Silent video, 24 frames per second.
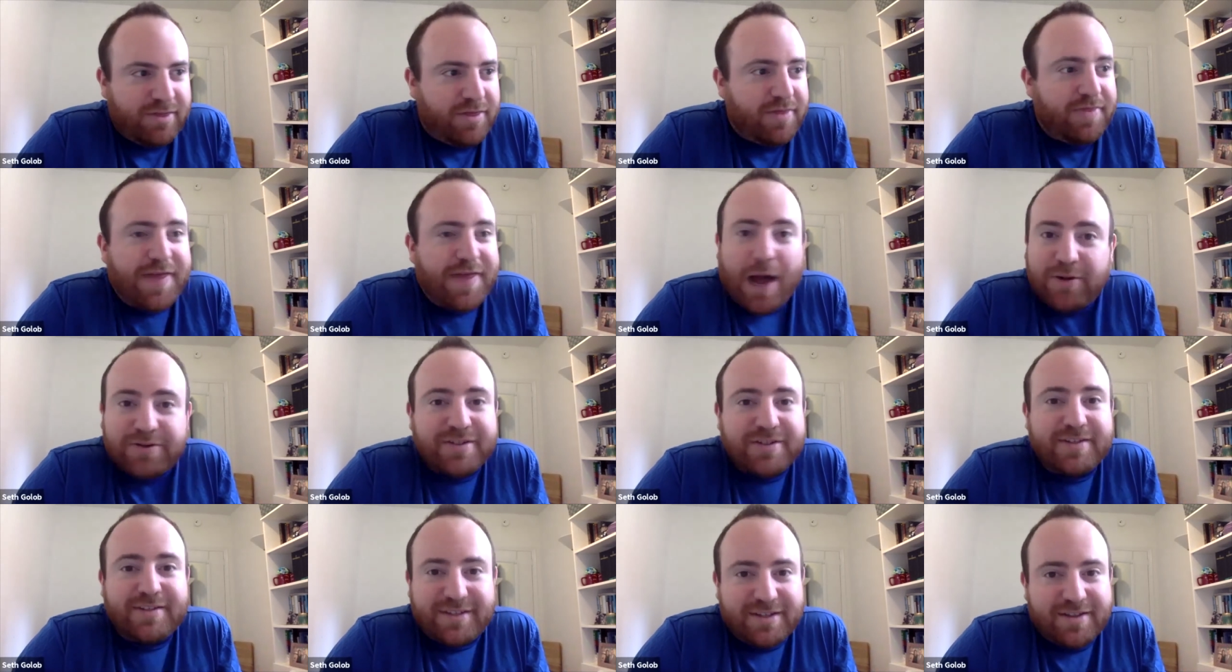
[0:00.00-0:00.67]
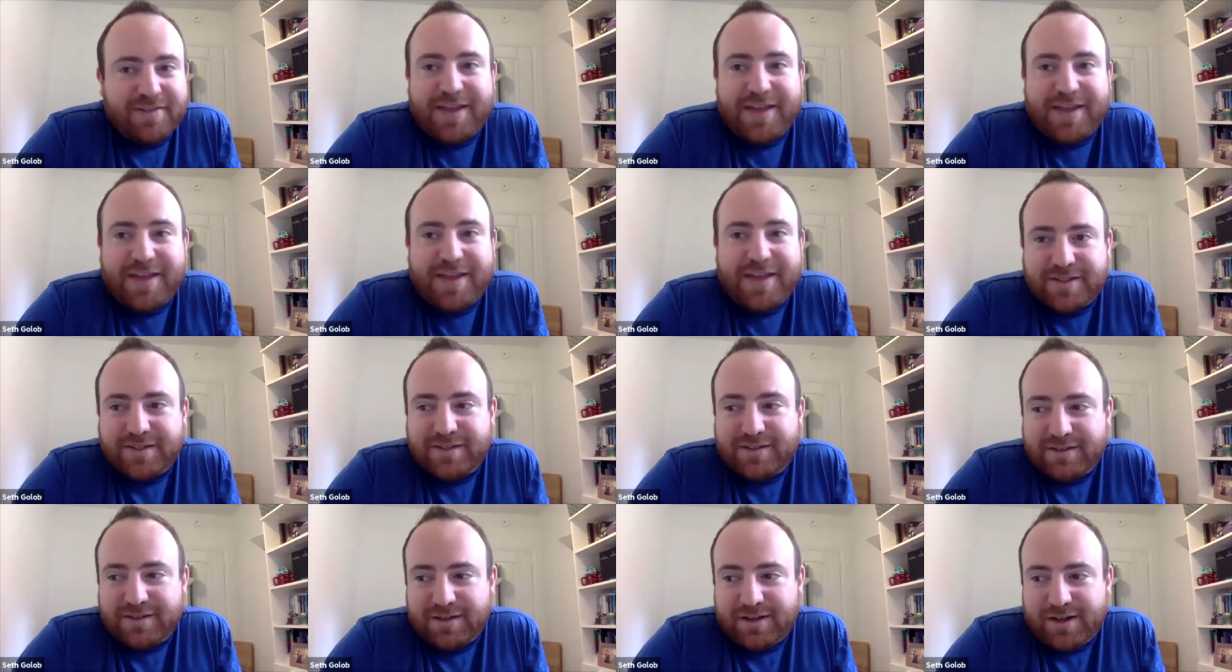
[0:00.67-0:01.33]
thousands and
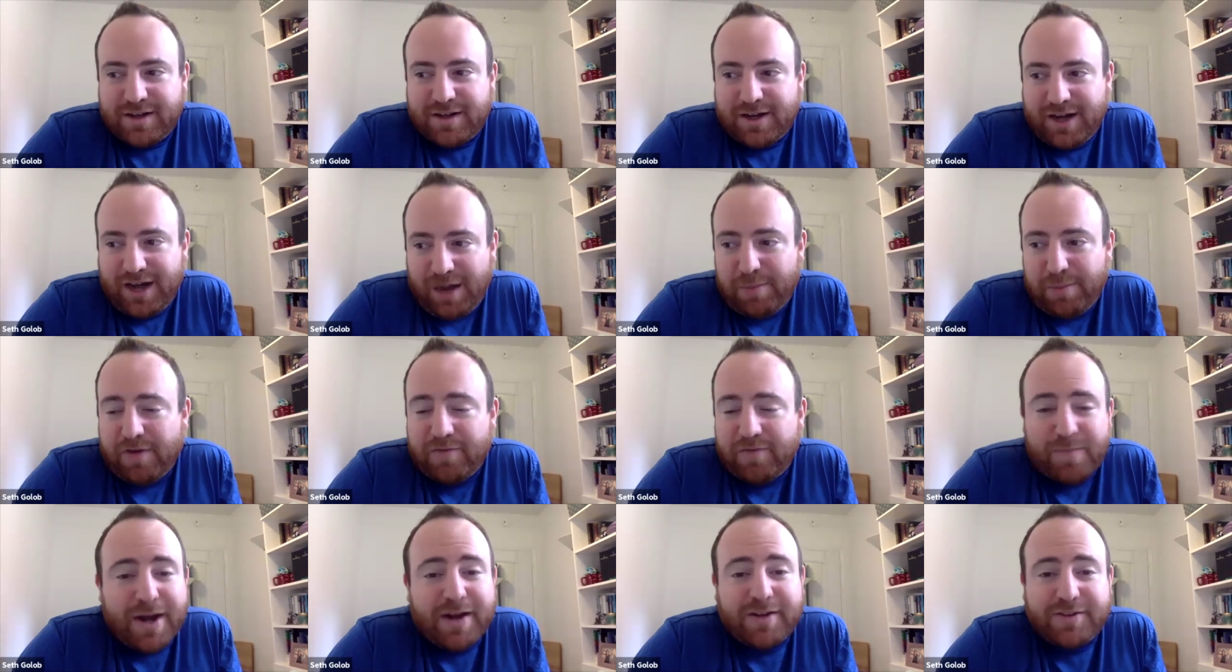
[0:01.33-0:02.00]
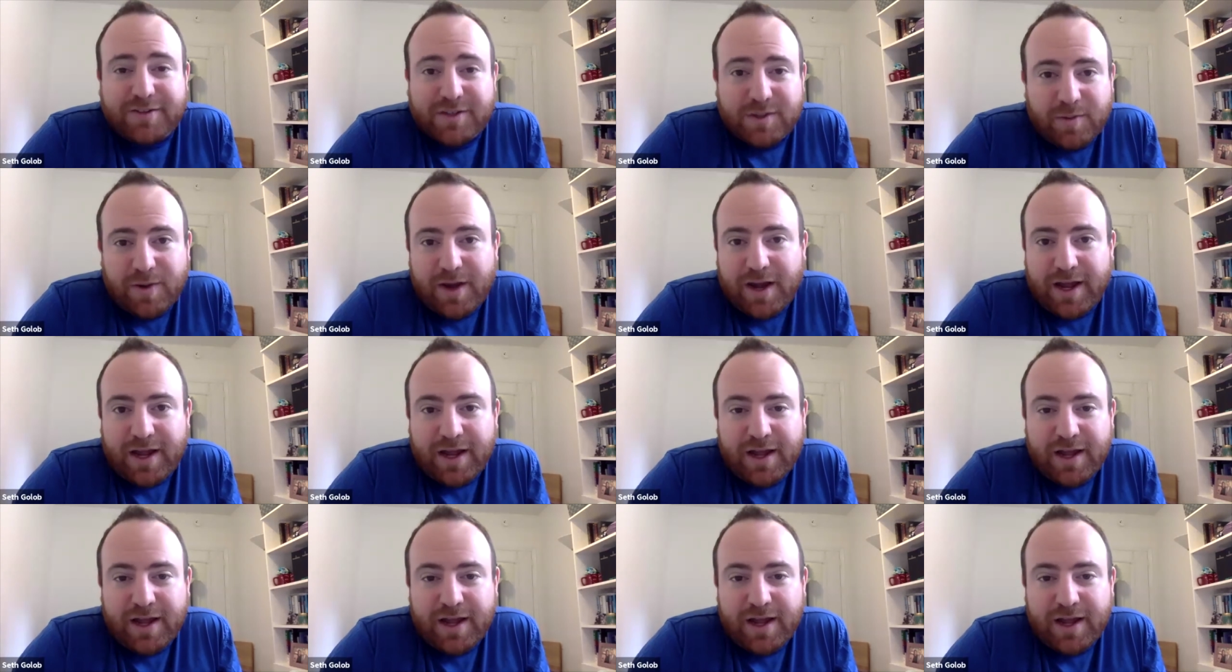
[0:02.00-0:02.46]
thousands of, of miles away.